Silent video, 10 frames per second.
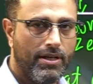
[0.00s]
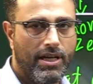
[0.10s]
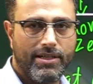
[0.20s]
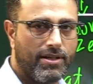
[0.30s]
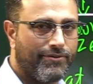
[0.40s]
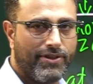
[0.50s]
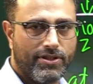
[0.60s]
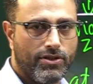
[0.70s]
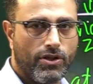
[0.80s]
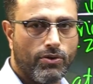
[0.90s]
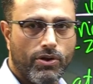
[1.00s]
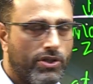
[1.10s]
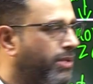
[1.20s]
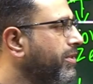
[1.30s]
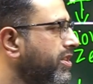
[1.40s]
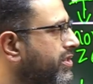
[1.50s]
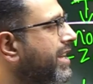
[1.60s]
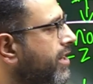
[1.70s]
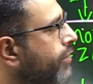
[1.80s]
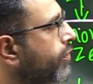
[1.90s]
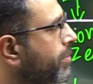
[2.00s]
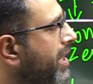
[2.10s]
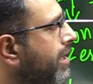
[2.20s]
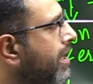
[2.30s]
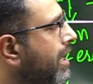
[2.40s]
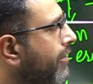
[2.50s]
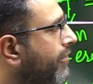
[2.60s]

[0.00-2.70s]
E surface is equal to zero, because generally we mean